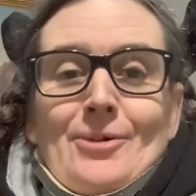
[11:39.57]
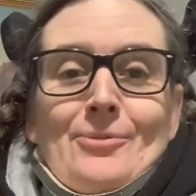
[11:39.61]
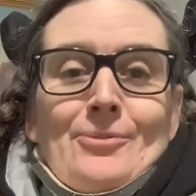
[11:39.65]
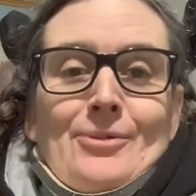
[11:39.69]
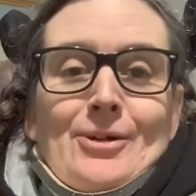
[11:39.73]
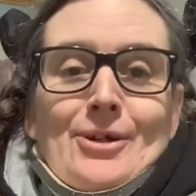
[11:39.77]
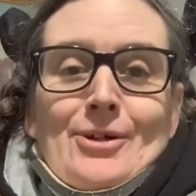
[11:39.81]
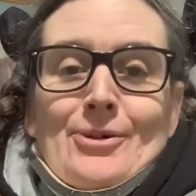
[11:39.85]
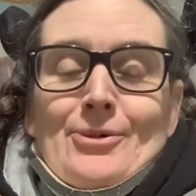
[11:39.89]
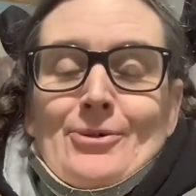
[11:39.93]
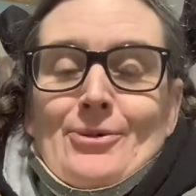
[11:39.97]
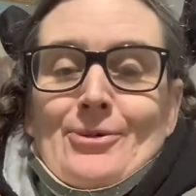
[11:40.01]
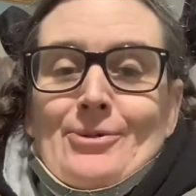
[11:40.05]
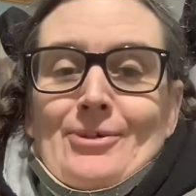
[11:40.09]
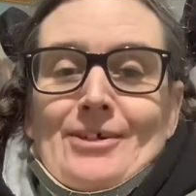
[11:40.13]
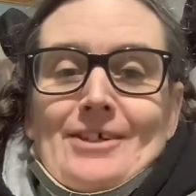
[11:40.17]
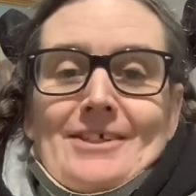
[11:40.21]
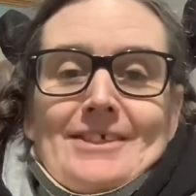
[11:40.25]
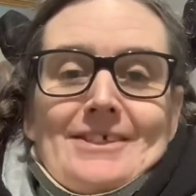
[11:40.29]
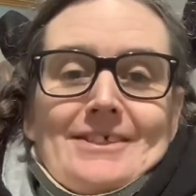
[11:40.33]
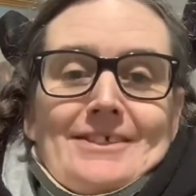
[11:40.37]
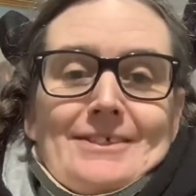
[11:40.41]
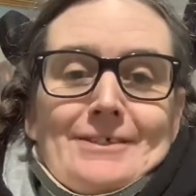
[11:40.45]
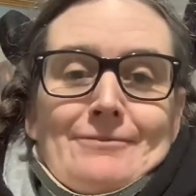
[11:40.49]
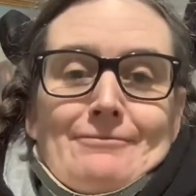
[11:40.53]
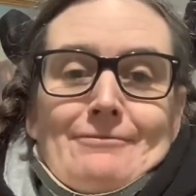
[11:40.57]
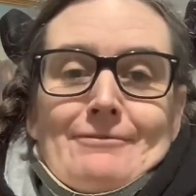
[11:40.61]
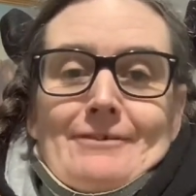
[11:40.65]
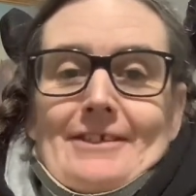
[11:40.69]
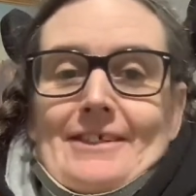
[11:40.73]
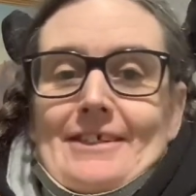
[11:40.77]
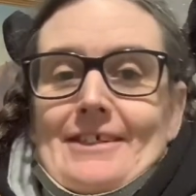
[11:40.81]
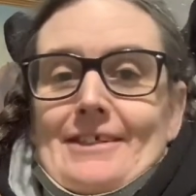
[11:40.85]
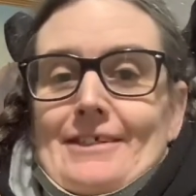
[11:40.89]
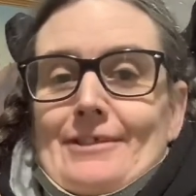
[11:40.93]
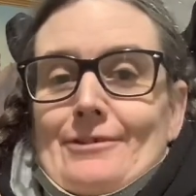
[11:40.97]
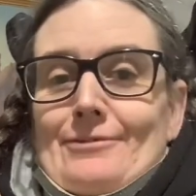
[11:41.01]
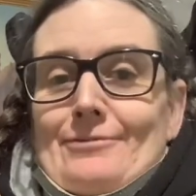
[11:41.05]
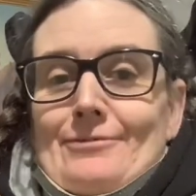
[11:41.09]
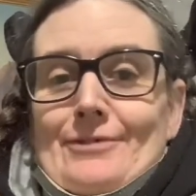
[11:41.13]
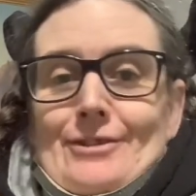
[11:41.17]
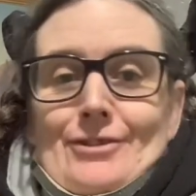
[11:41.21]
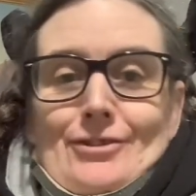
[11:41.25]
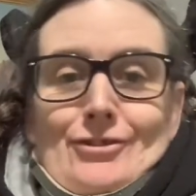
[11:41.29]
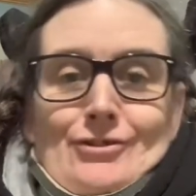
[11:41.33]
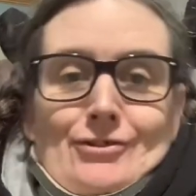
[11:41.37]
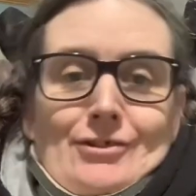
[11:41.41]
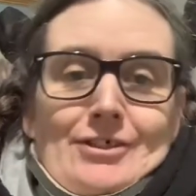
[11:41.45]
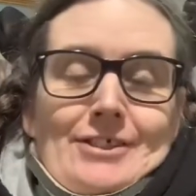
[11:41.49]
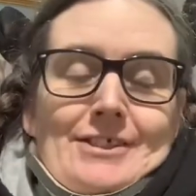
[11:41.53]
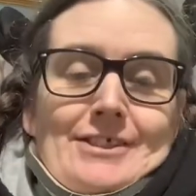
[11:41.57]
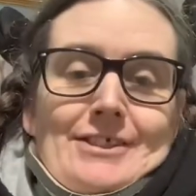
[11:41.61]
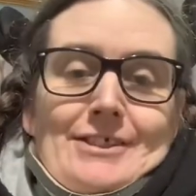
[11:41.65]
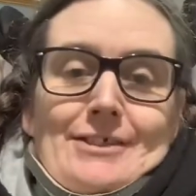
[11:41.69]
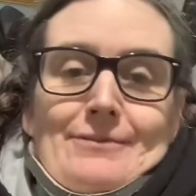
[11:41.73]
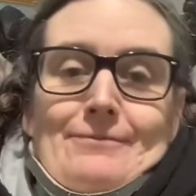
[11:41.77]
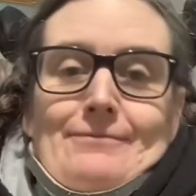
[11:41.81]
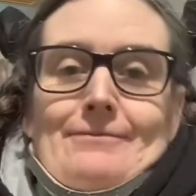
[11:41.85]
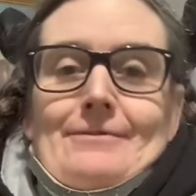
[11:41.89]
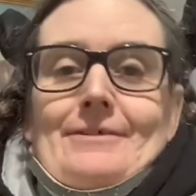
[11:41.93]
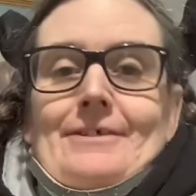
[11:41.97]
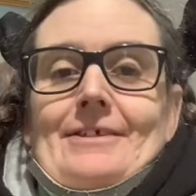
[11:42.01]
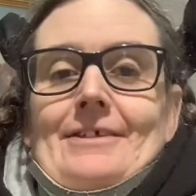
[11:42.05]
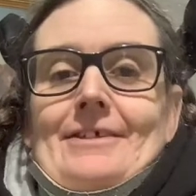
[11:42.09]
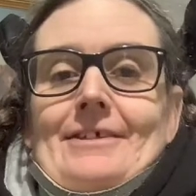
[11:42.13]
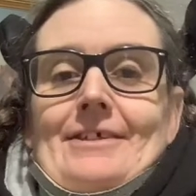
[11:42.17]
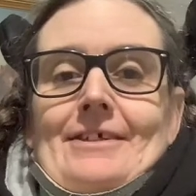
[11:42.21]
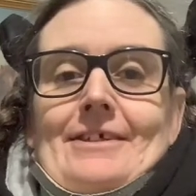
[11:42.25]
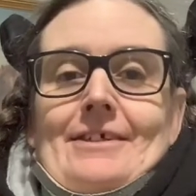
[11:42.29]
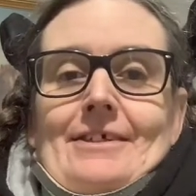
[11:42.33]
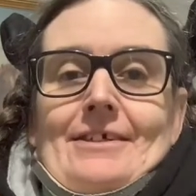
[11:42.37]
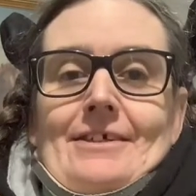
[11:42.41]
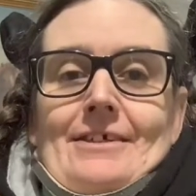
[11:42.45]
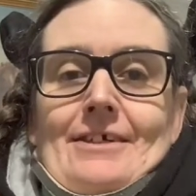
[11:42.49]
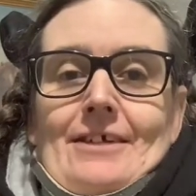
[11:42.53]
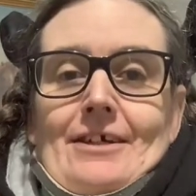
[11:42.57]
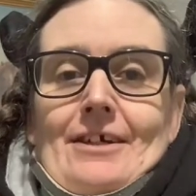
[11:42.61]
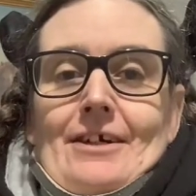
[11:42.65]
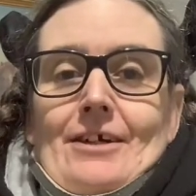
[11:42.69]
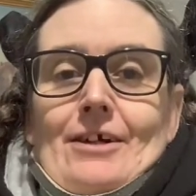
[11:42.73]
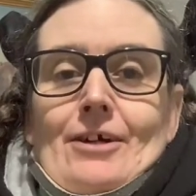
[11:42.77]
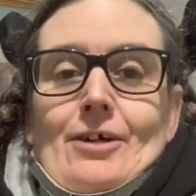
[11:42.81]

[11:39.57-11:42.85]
we can all eat differently, we drink differently,